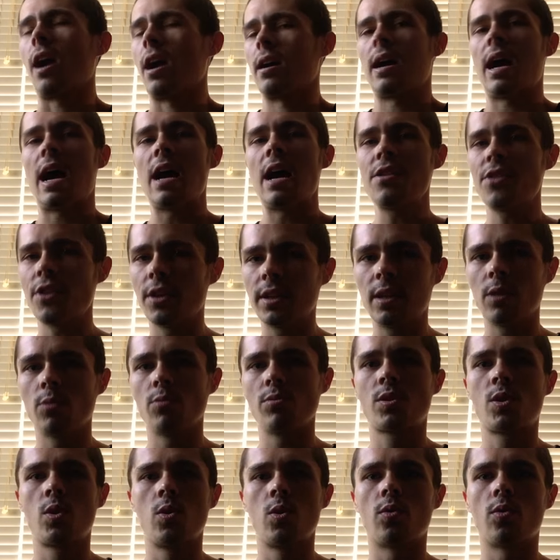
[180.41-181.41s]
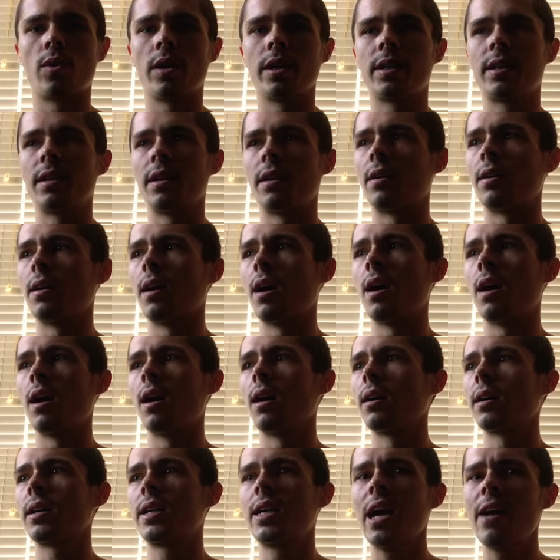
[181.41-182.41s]
I thought that was right there.
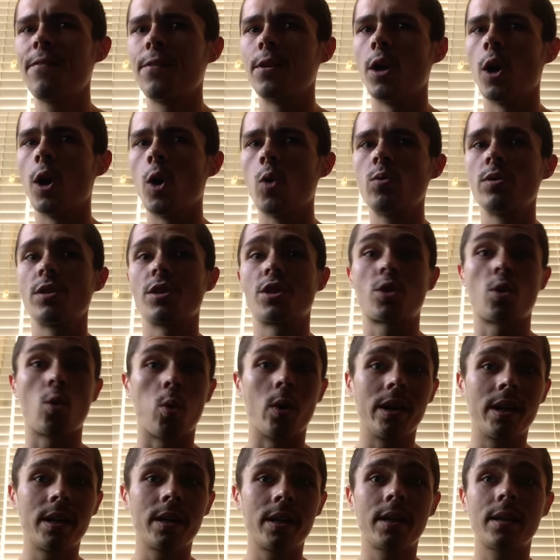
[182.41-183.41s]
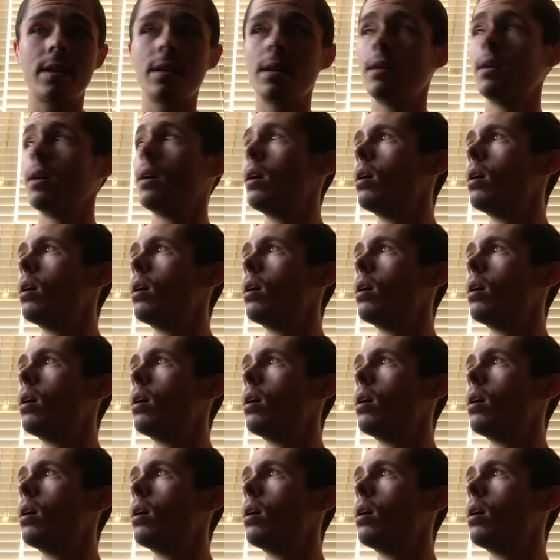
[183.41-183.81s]
Kevin Owens quitting,